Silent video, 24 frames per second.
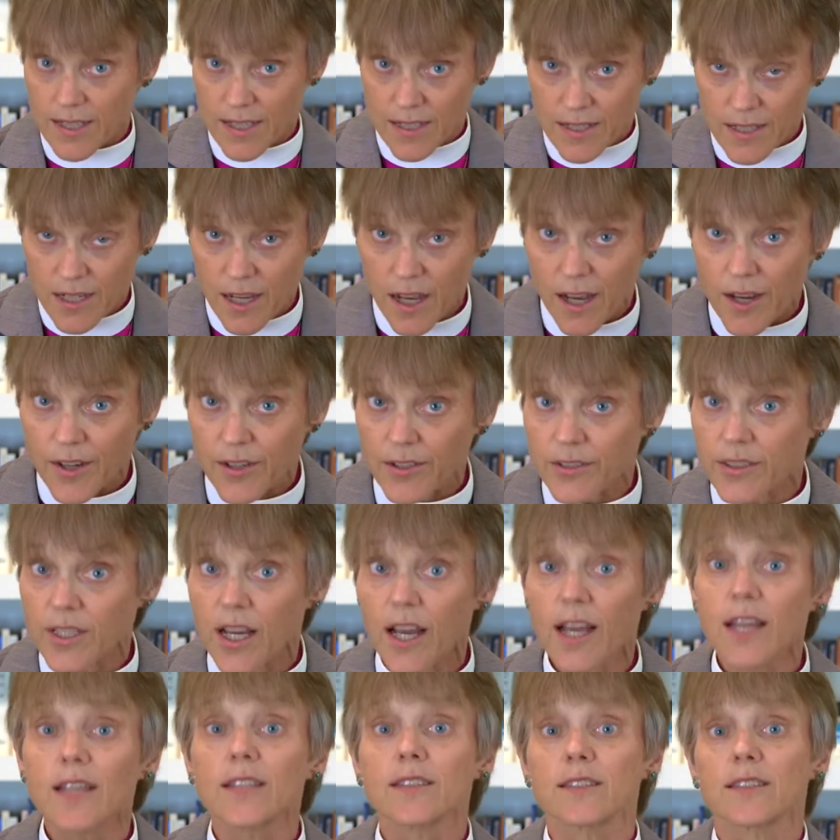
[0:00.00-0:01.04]
entire
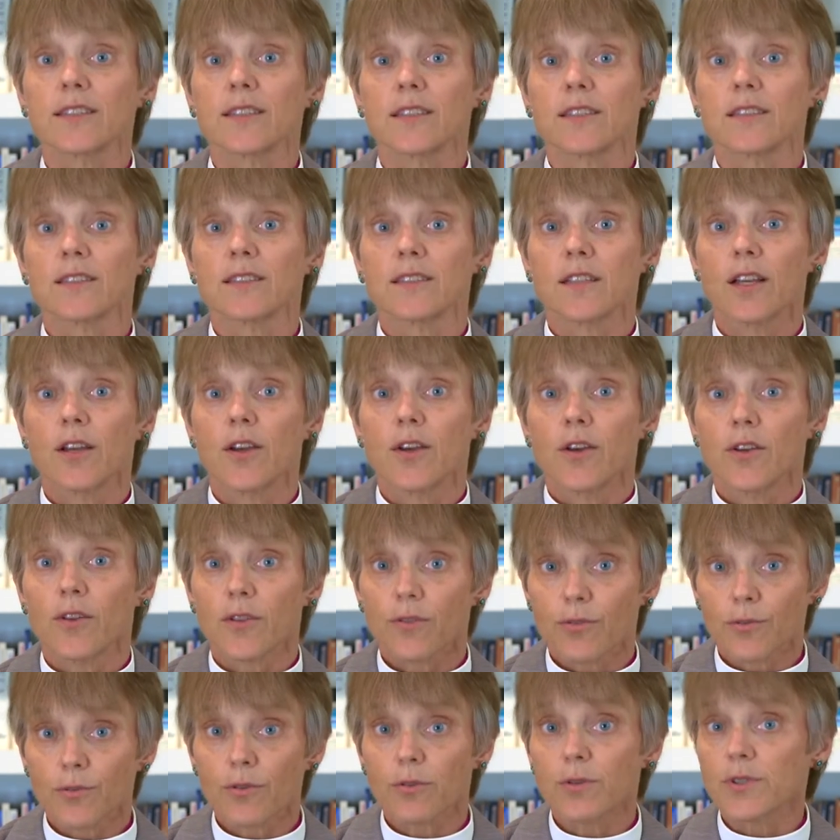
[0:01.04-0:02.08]
diocese
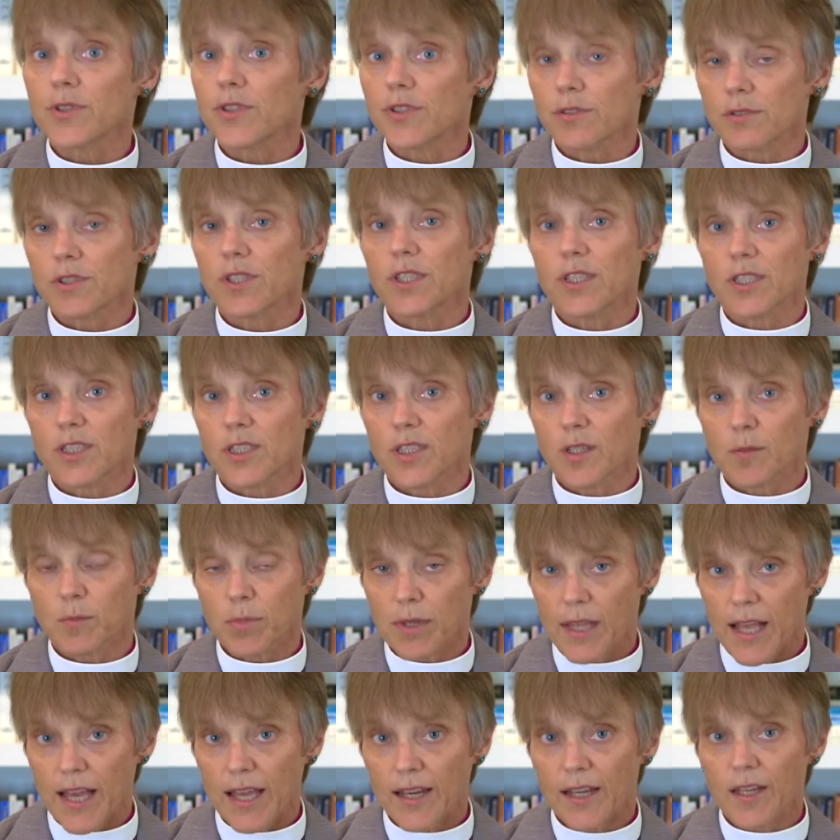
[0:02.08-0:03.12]
through a strategic
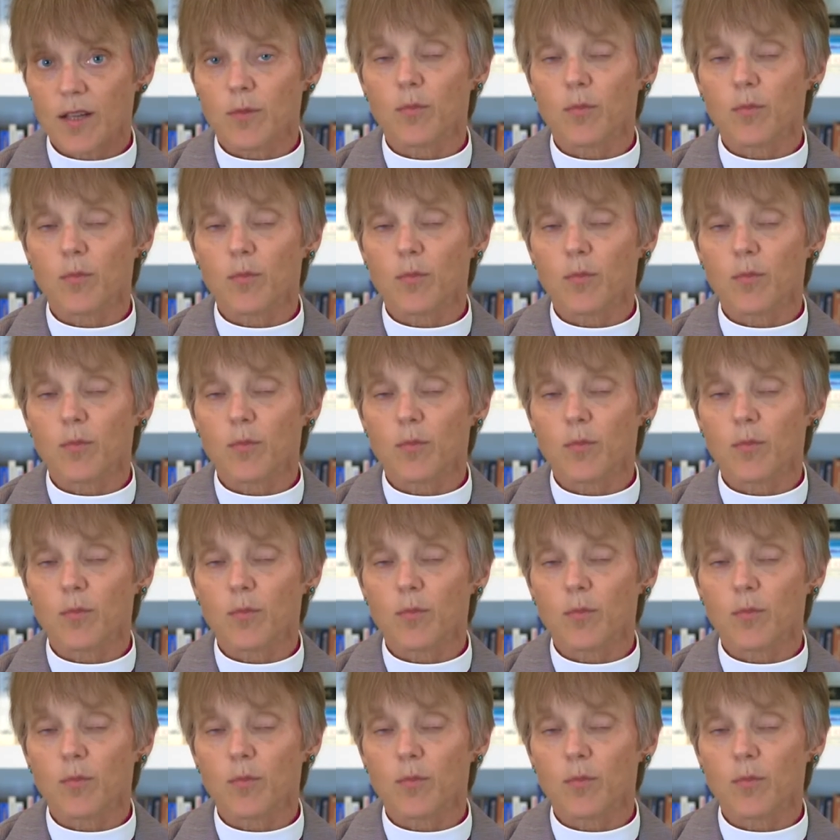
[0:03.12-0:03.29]
planning